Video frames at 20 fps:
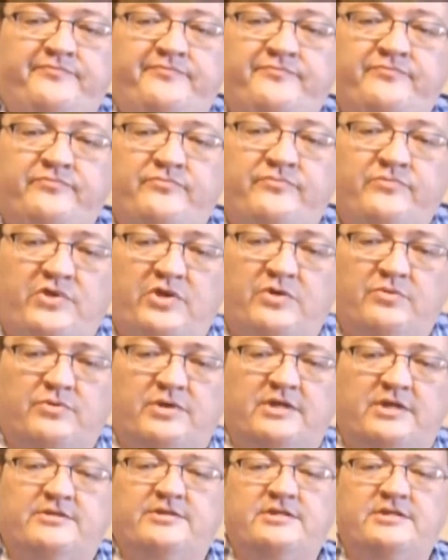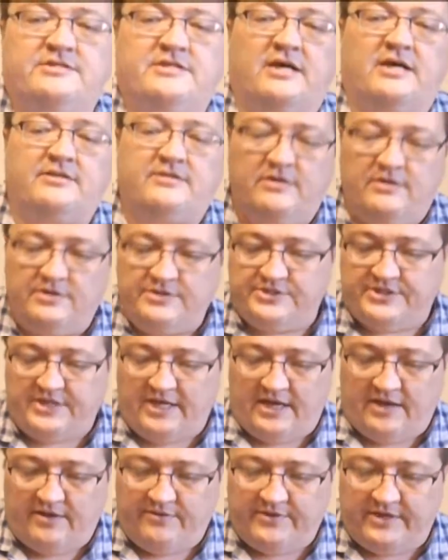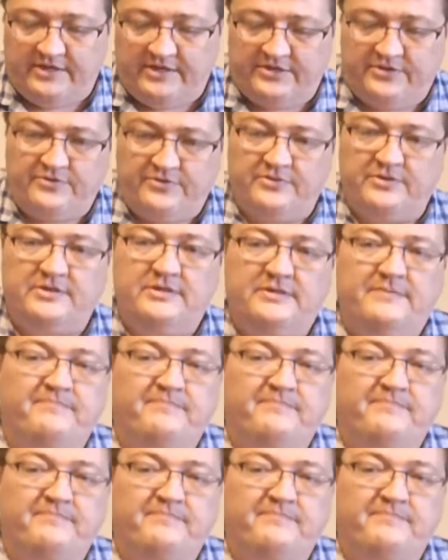really long Senkos.